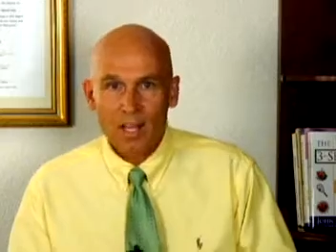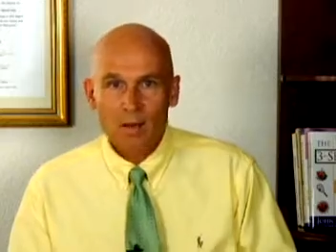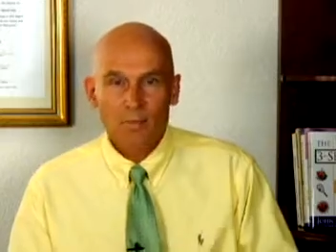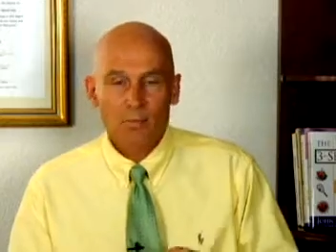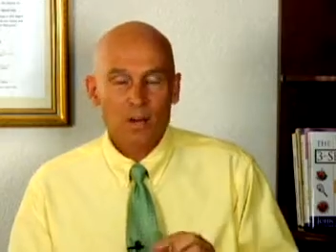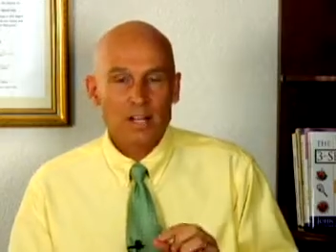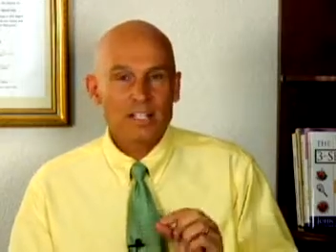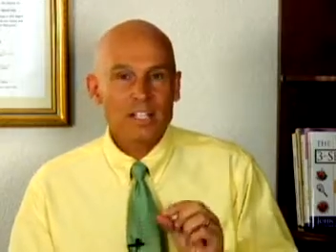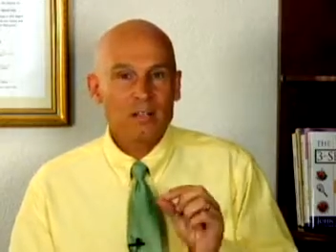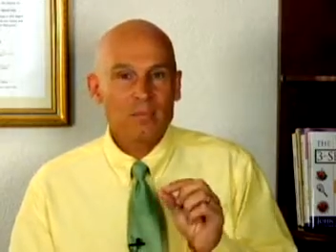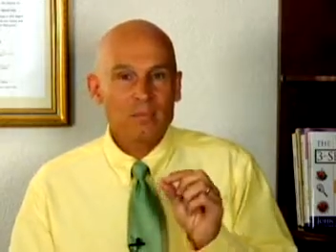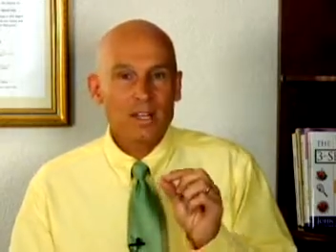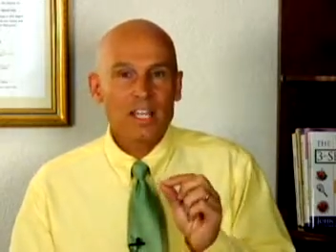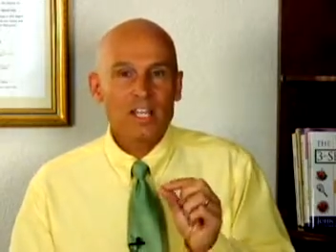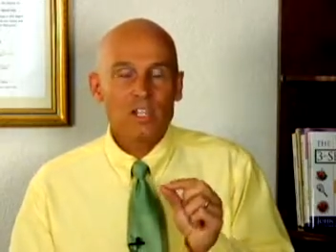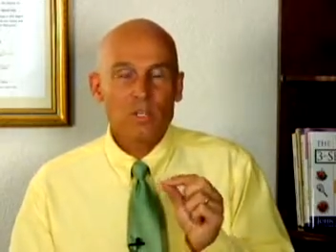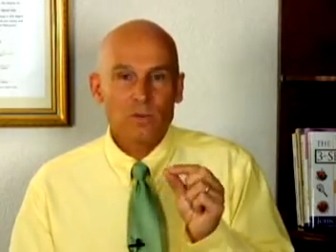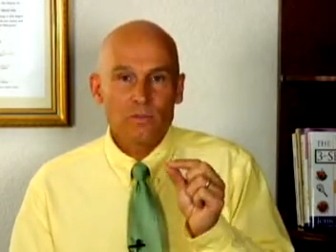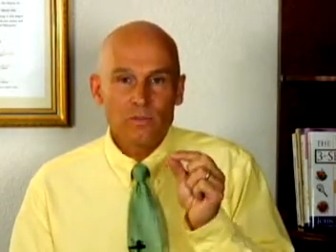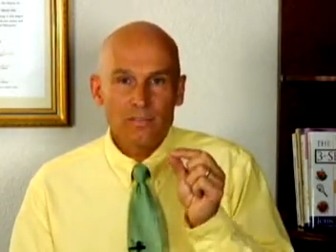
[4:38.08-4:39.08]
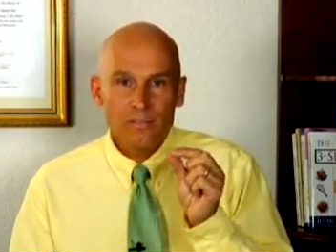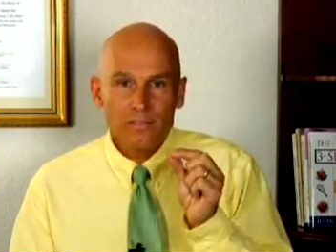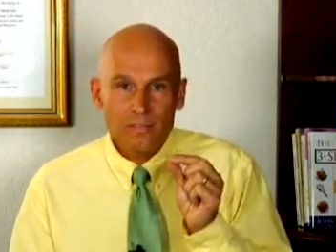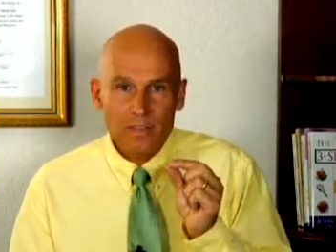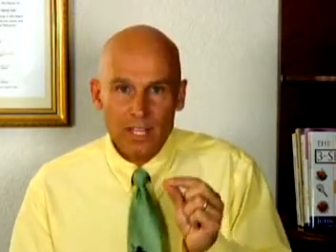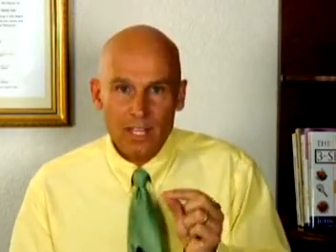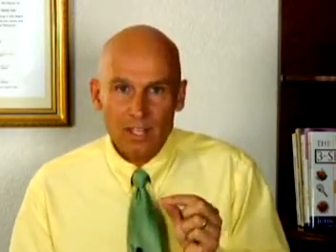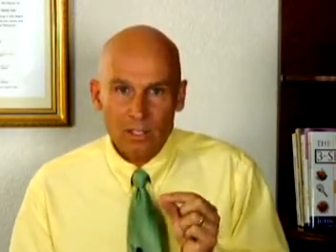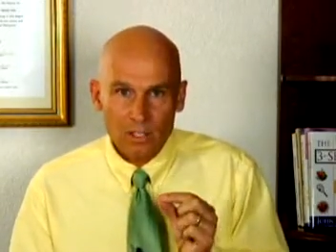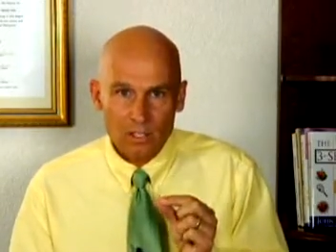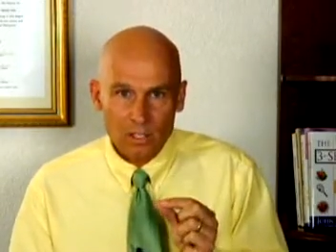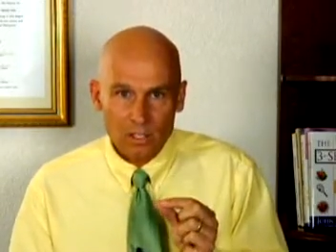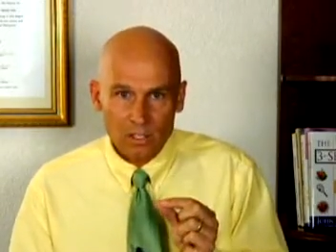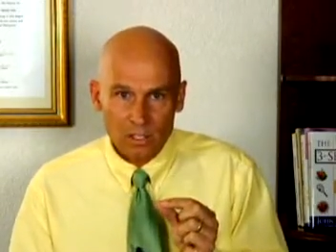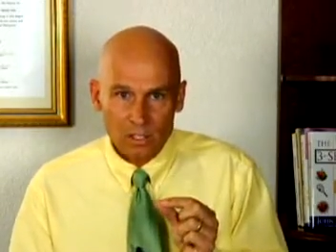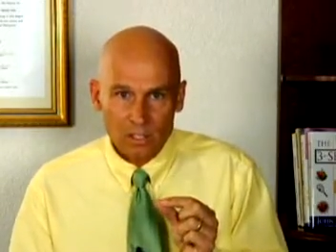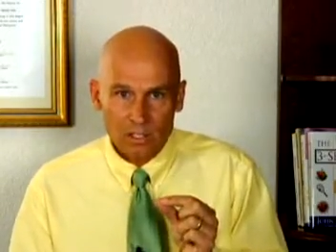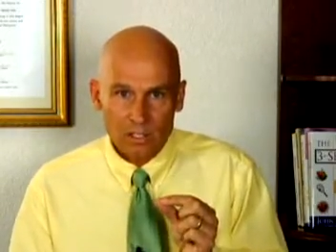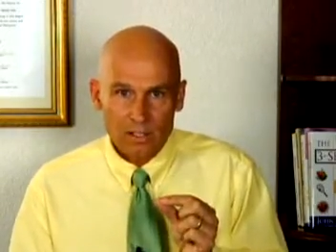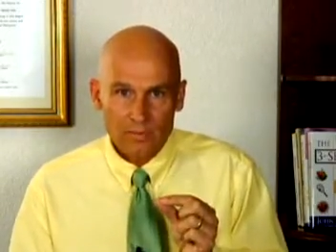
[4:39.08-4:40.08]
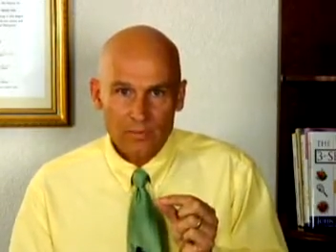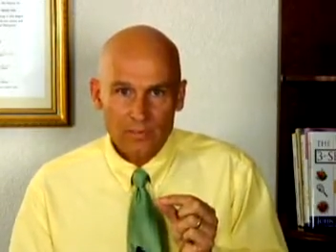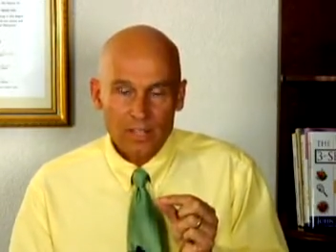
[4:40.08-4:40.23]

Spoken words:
but to make you feel good.